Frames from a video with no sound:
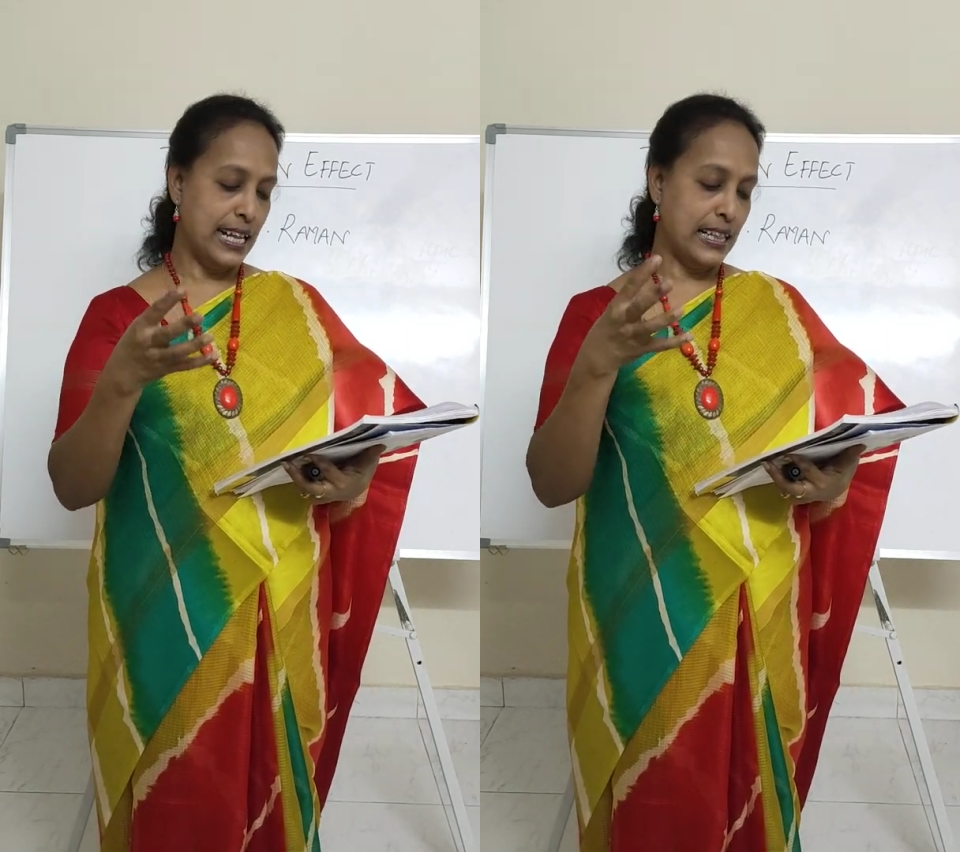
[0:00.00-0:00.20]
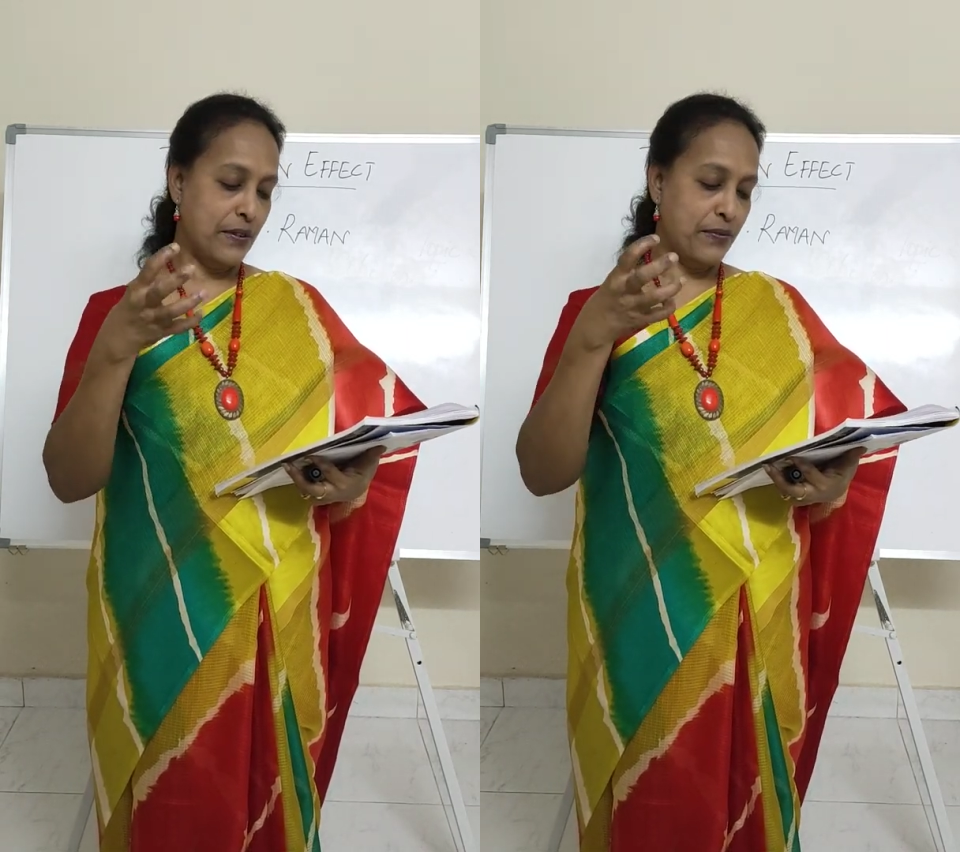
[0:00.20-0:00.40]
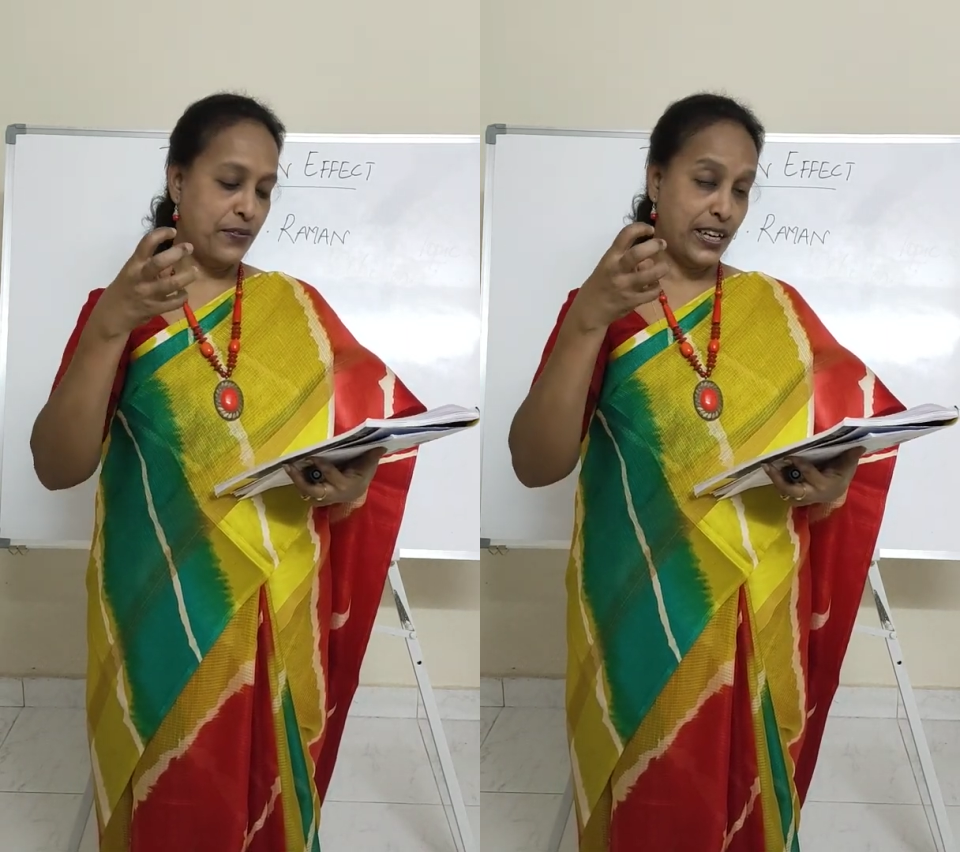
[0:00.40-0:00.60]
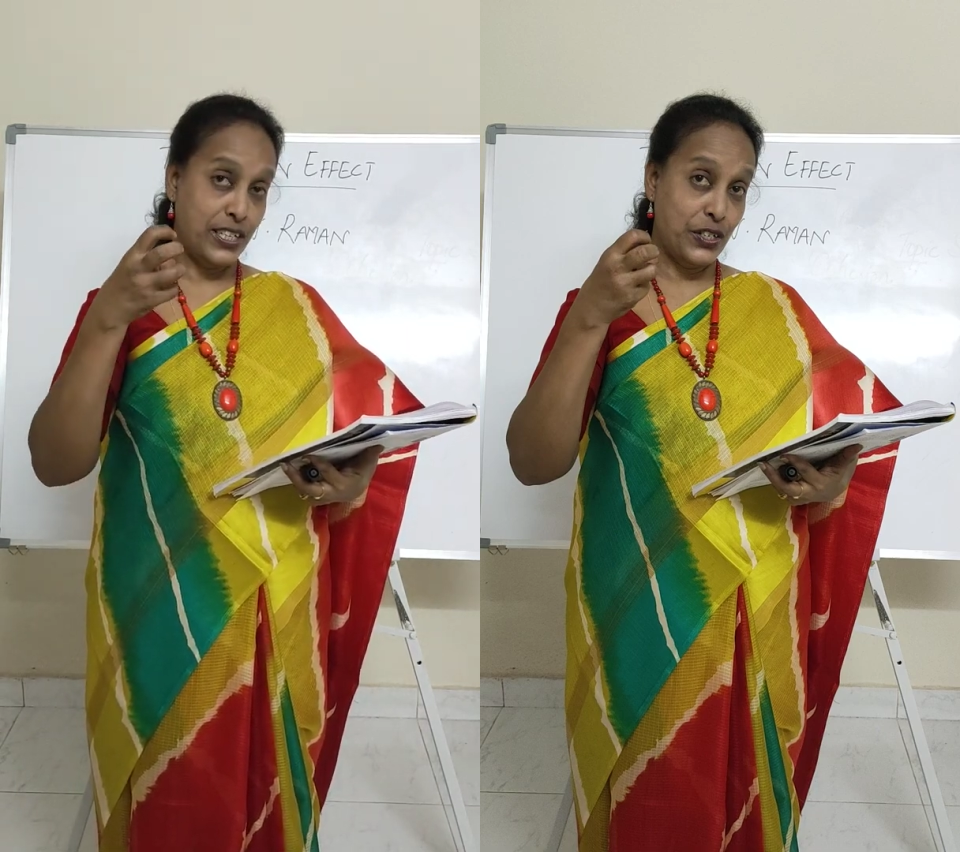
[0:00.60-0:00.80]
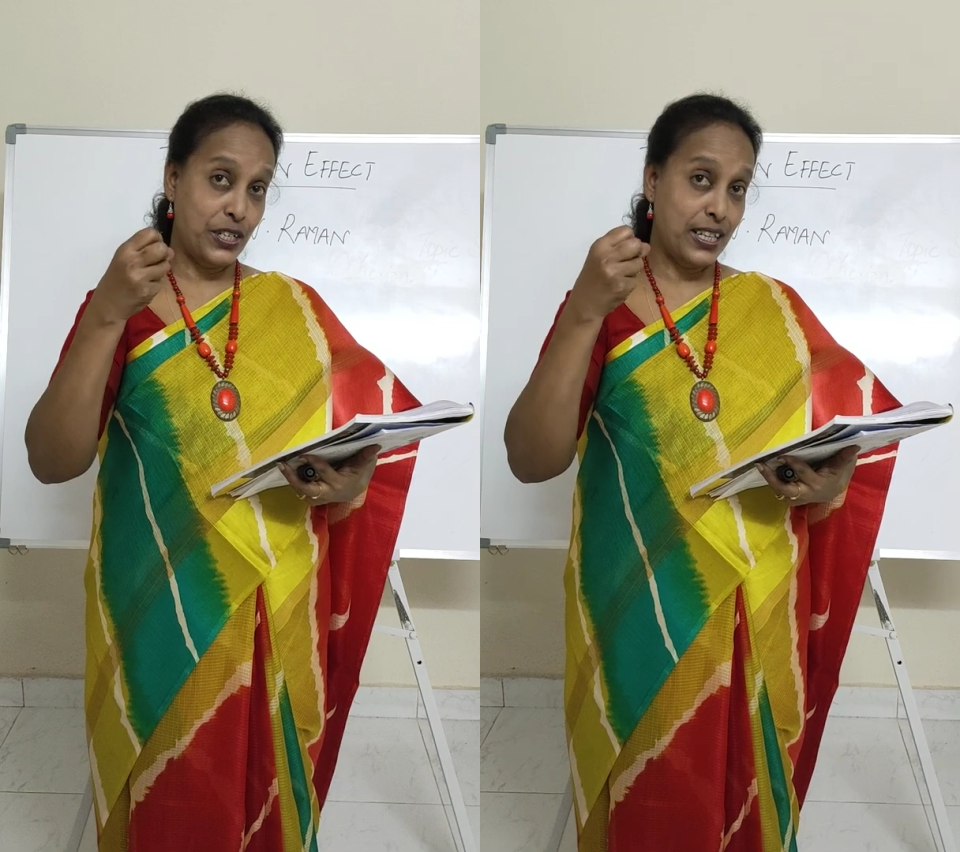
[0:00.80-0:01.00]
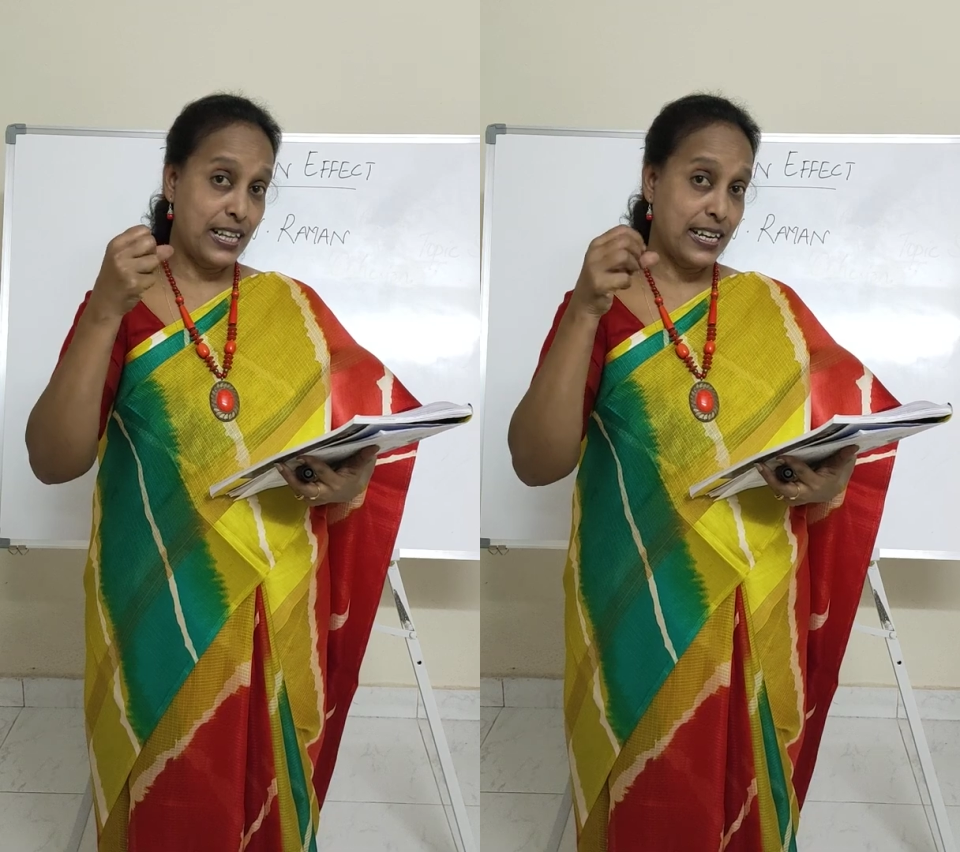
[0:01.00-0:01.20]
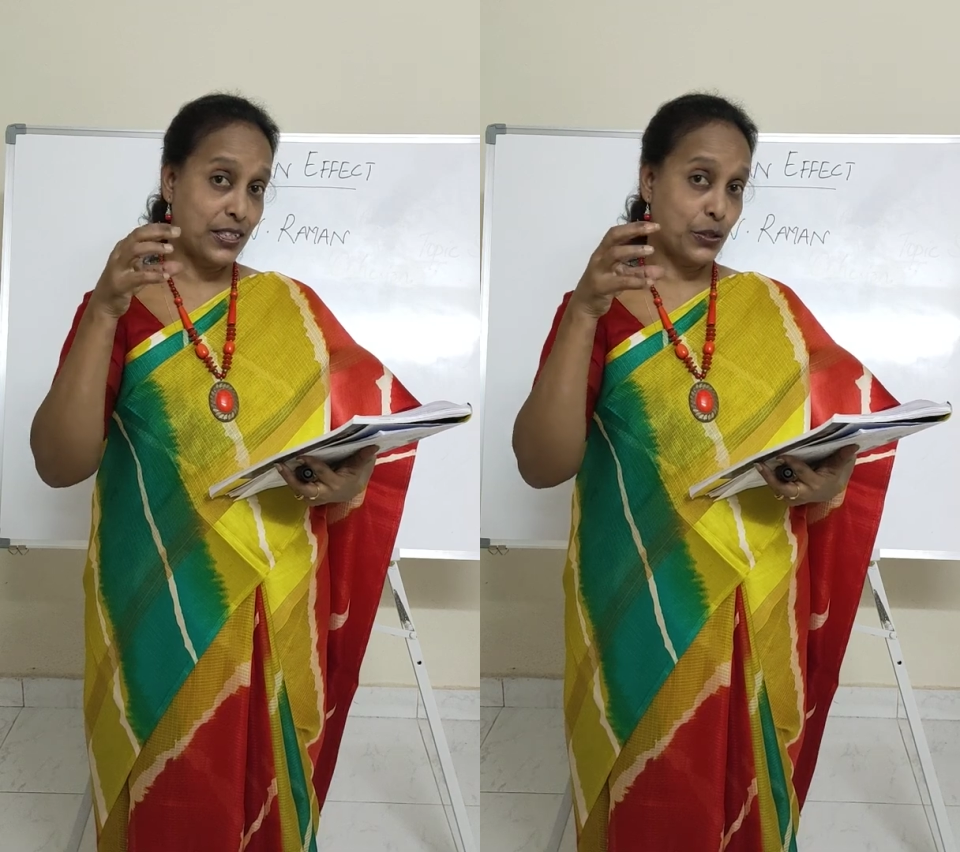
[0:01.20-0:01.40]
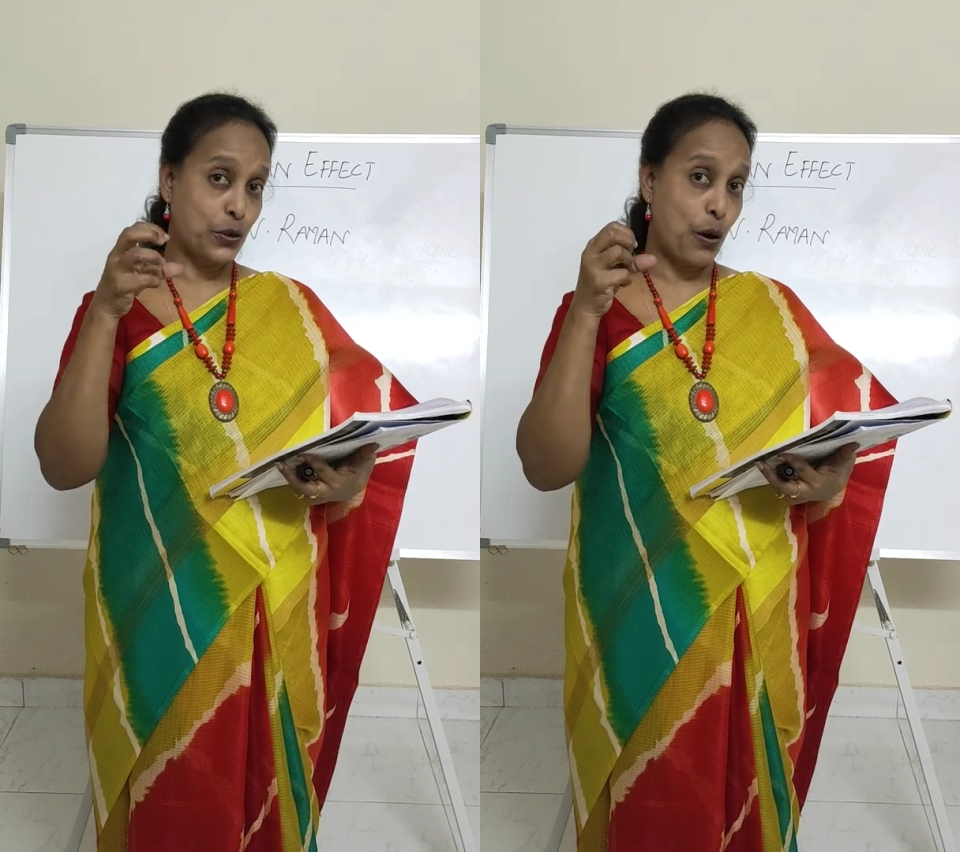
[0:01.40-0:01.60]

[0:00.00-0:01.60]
the friction that is